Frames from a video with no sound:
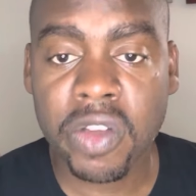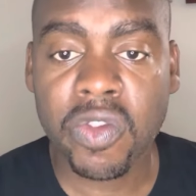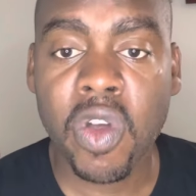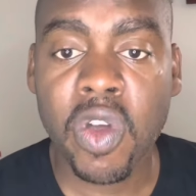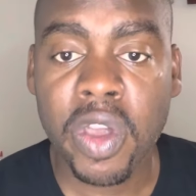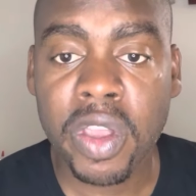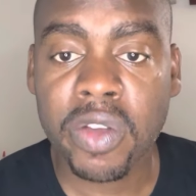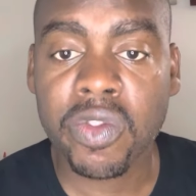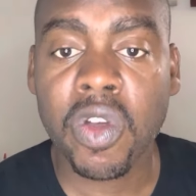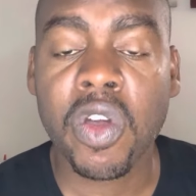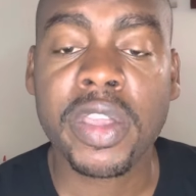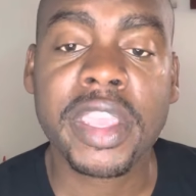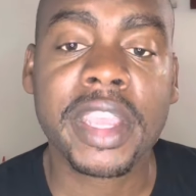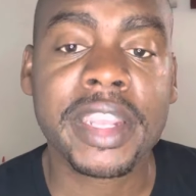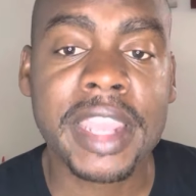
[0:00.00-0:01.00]
growing,
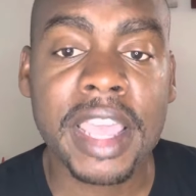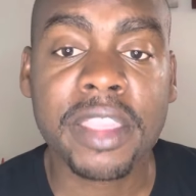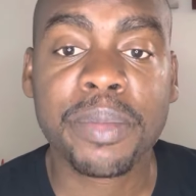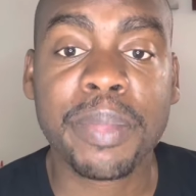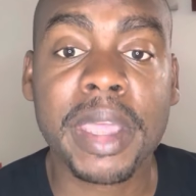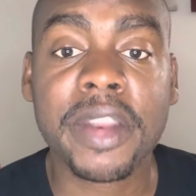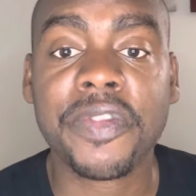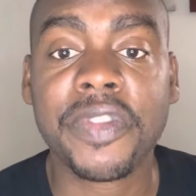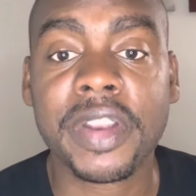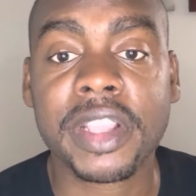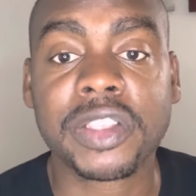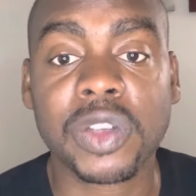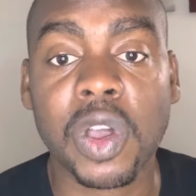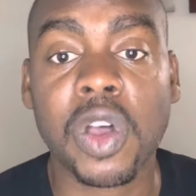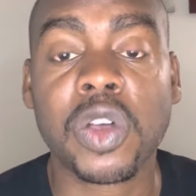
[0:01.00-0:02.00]
growing, your death benefit
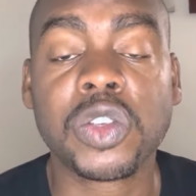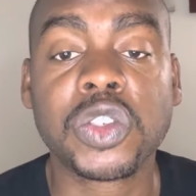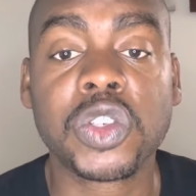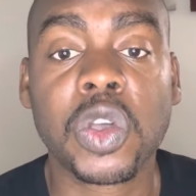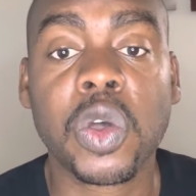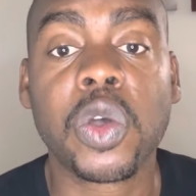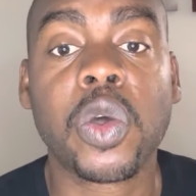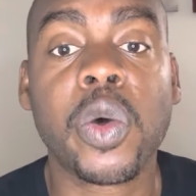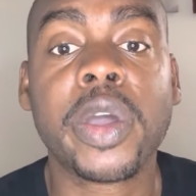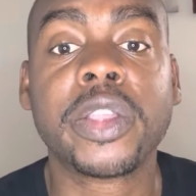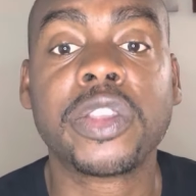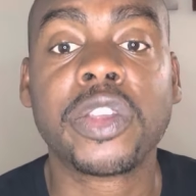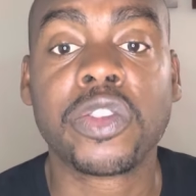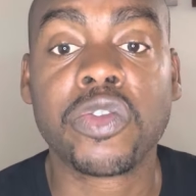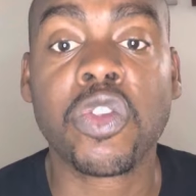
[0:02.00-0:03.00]
is also
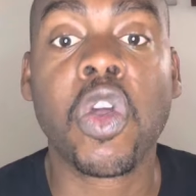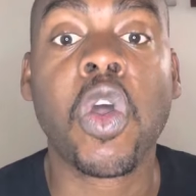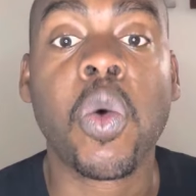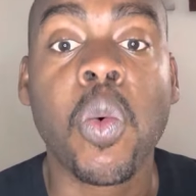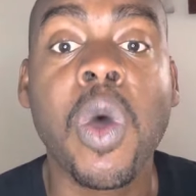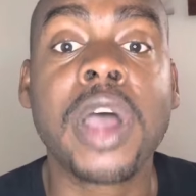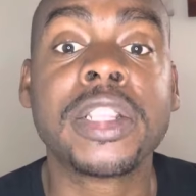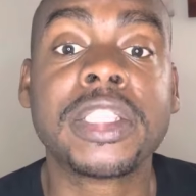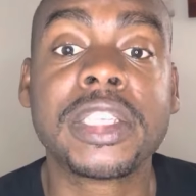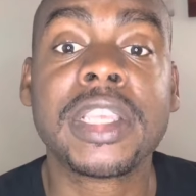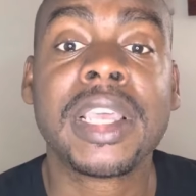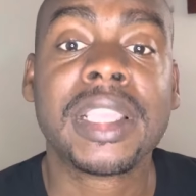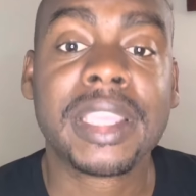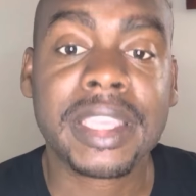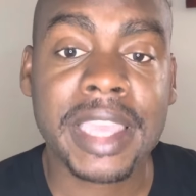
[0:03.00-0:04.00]
going to grow once
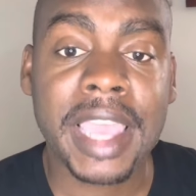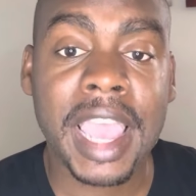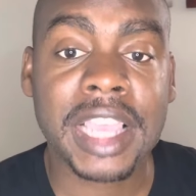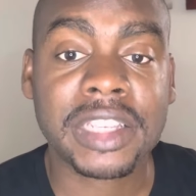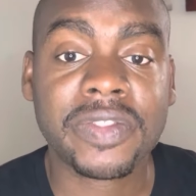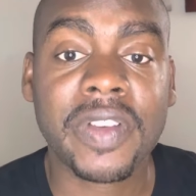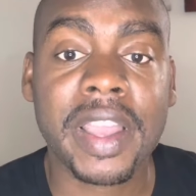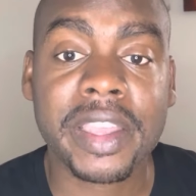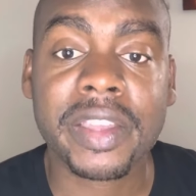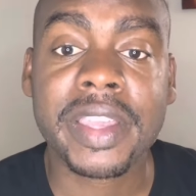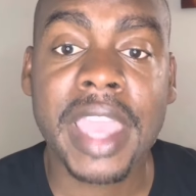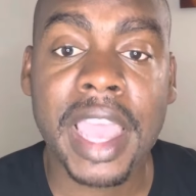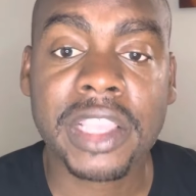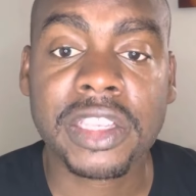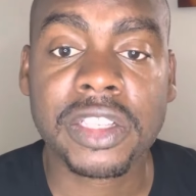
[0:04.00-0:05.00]
the cash value
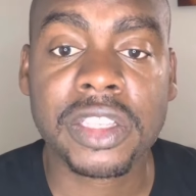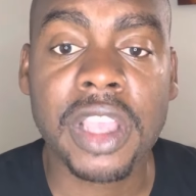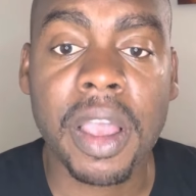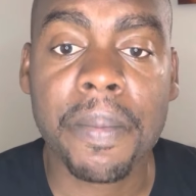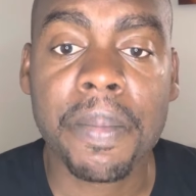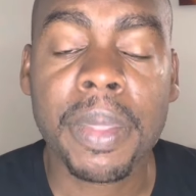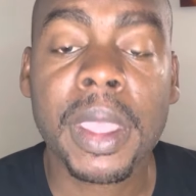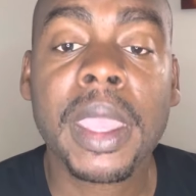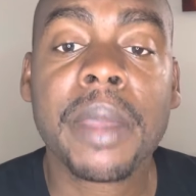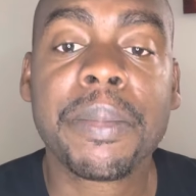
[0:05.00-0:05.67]
catches up.